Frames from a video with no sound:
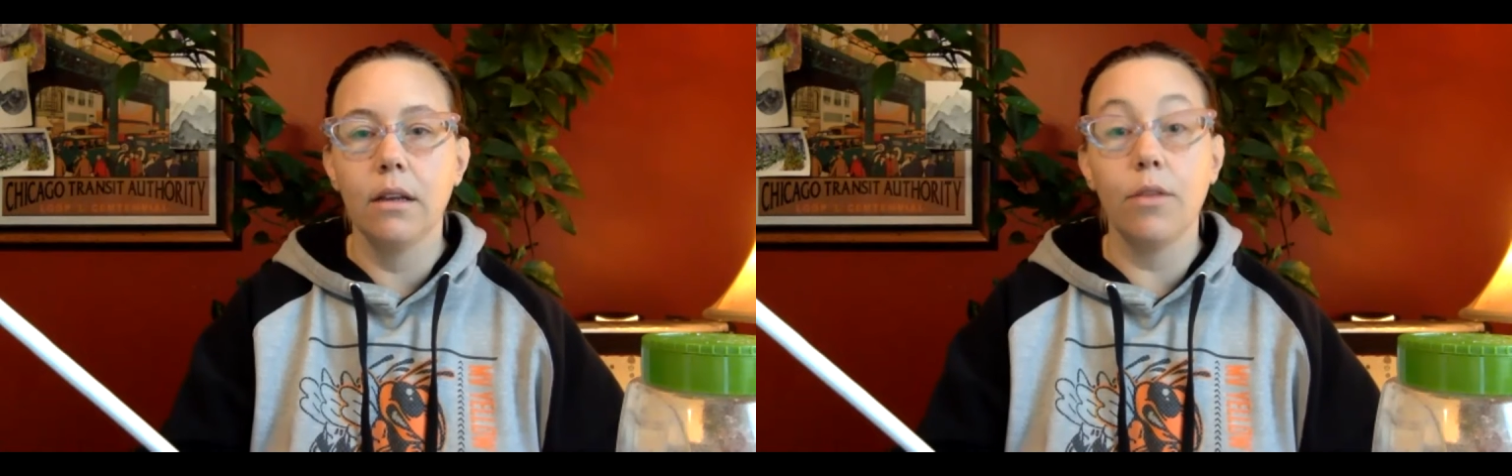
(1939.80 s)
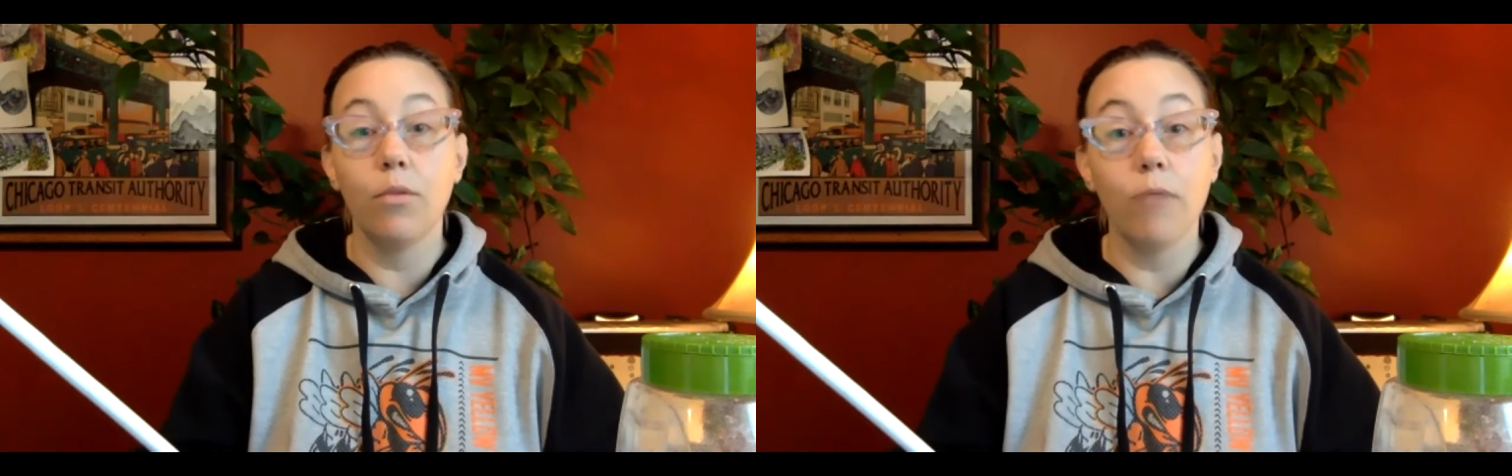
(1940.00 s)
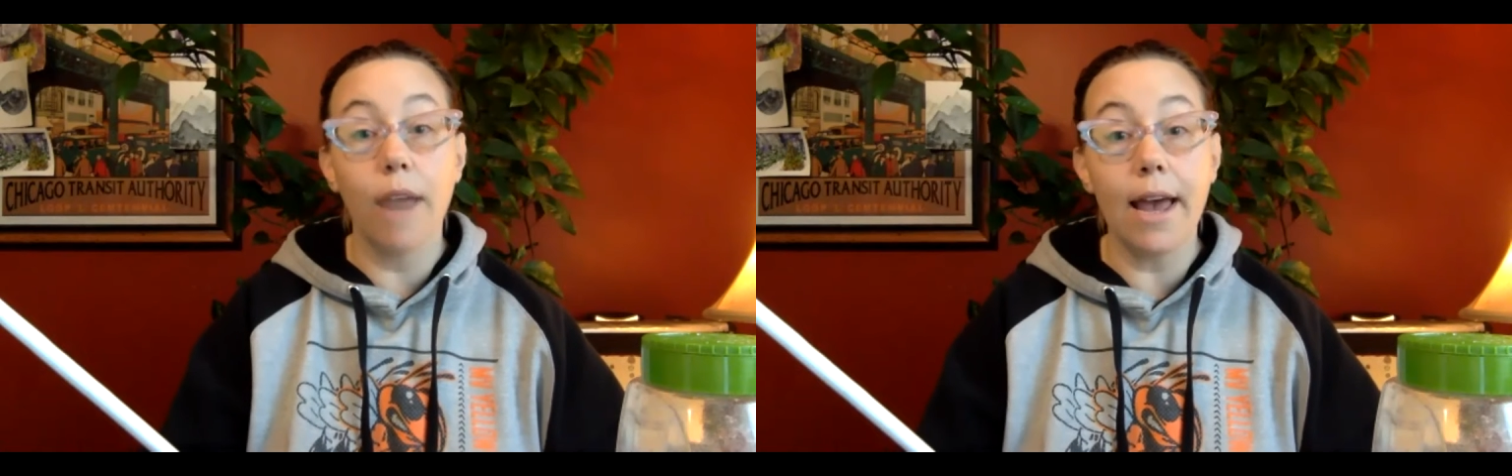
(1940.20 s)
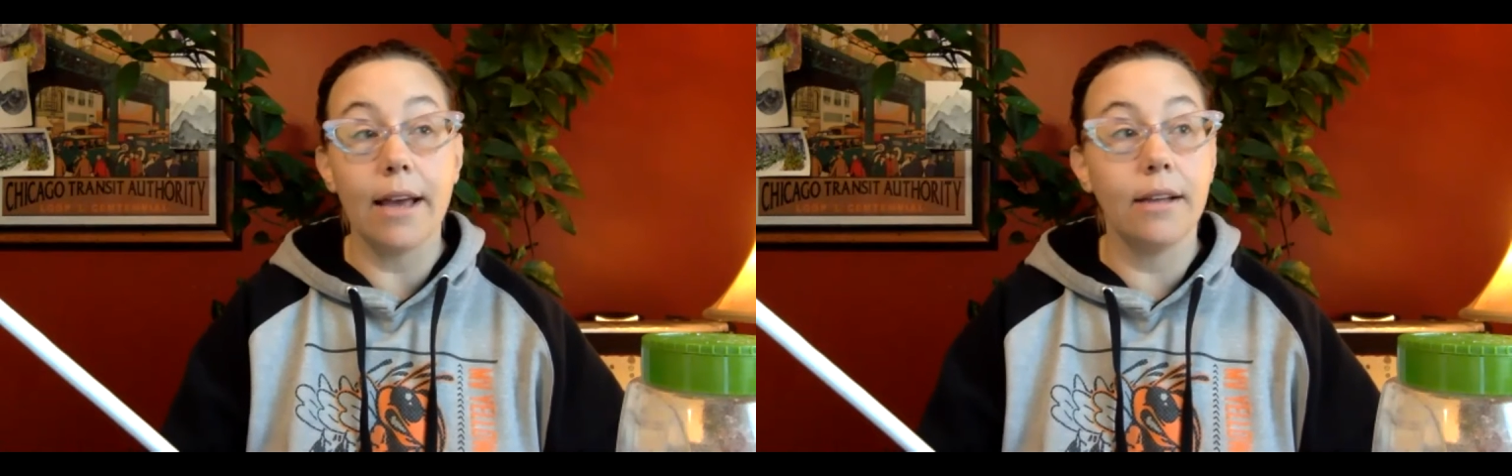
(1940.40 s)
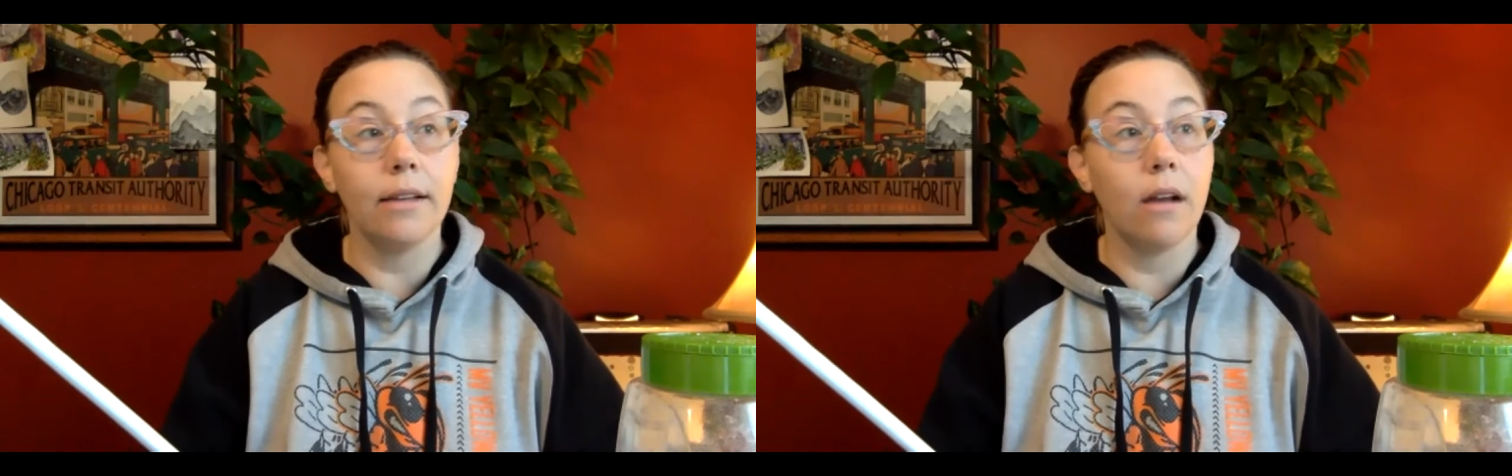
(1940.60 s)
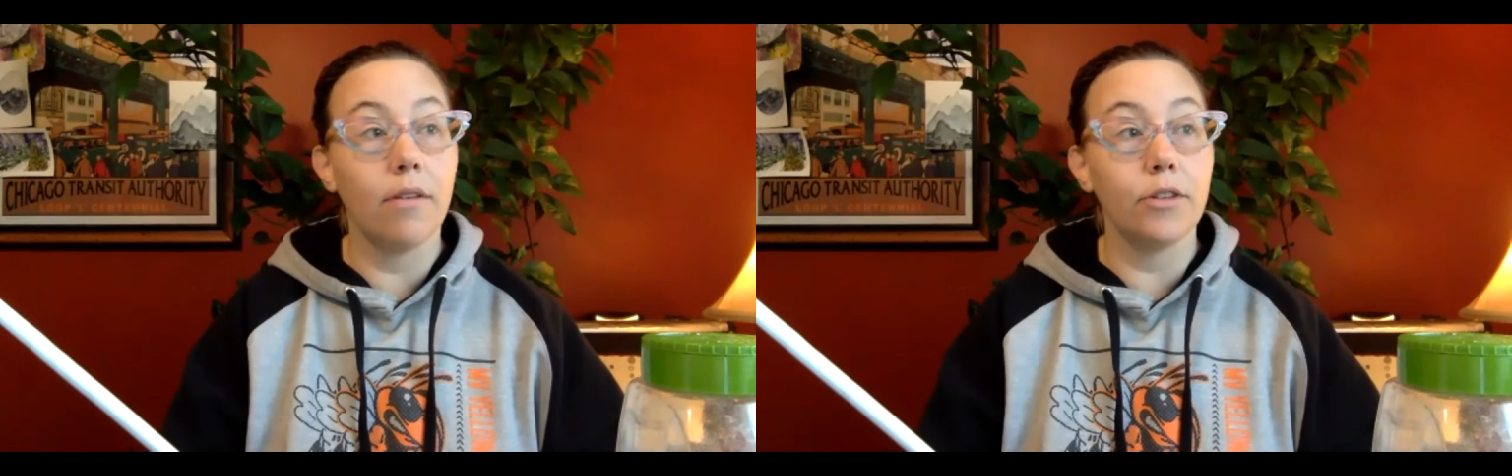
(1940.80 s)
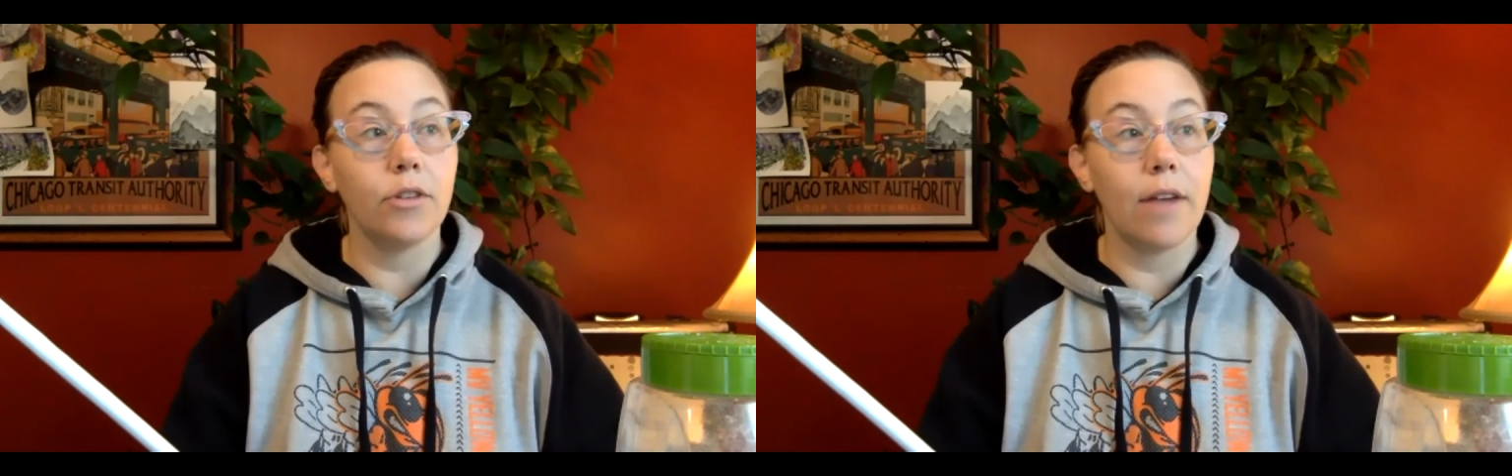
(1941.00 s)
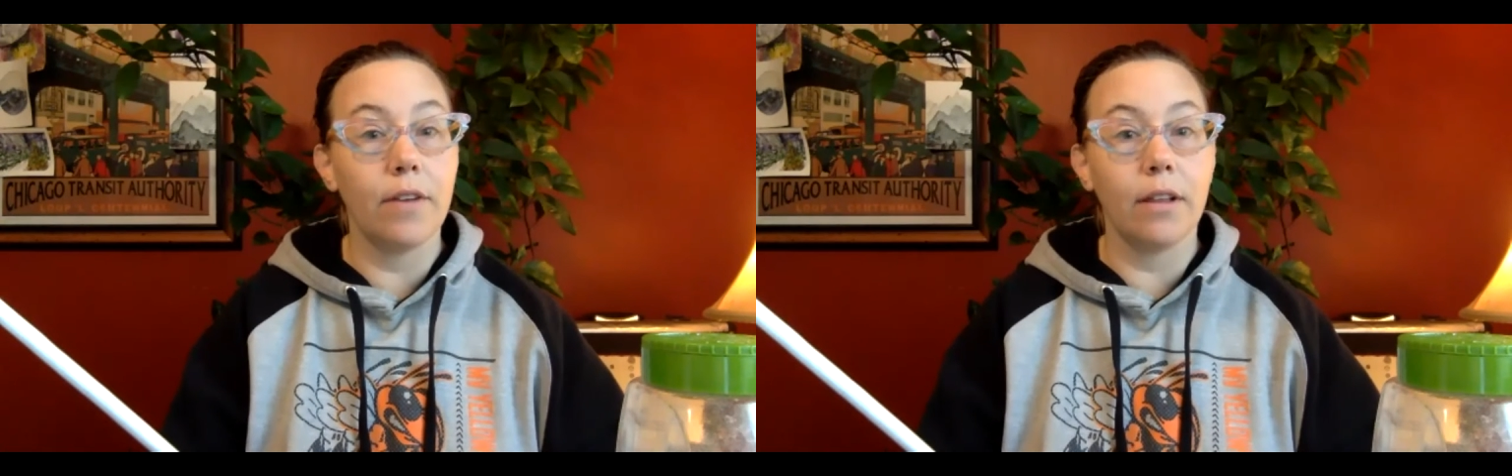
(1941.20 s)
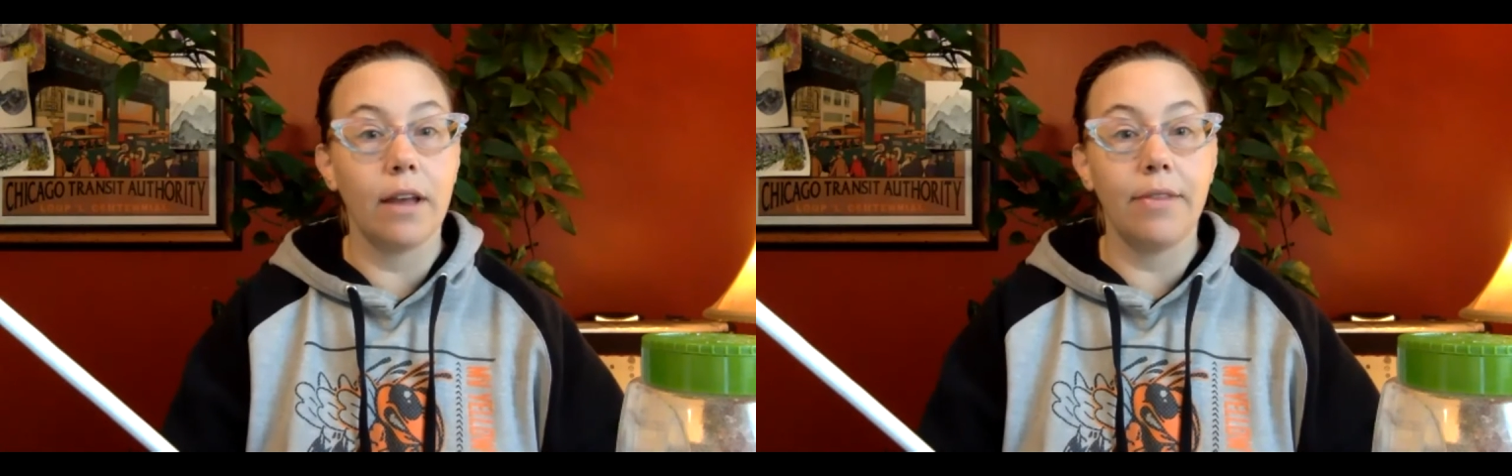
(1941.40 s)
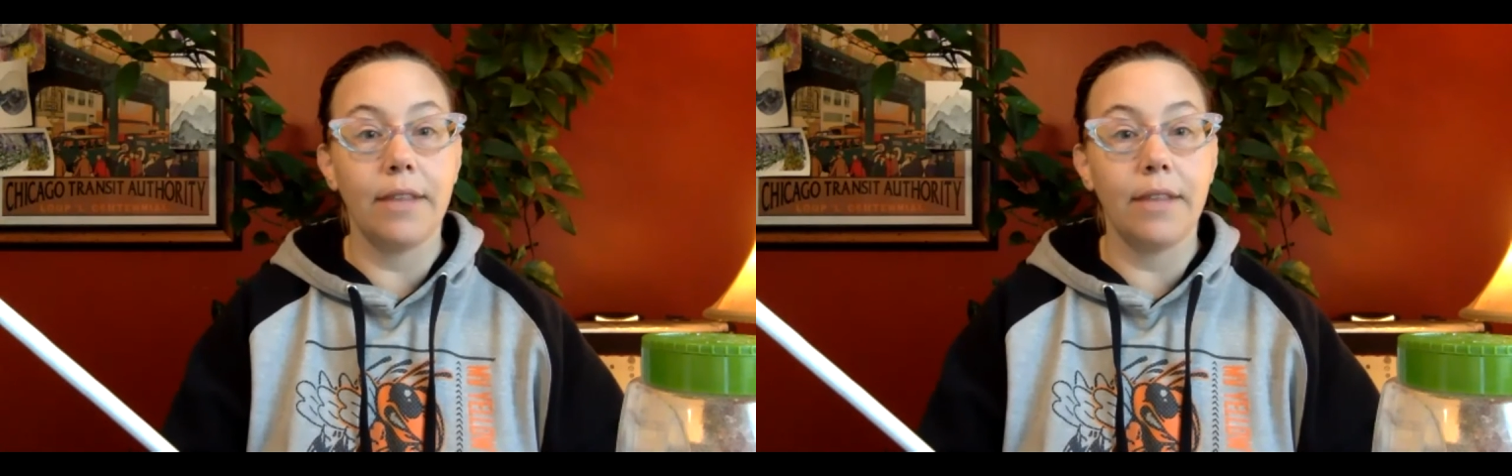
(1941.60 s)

the red on the traffic light,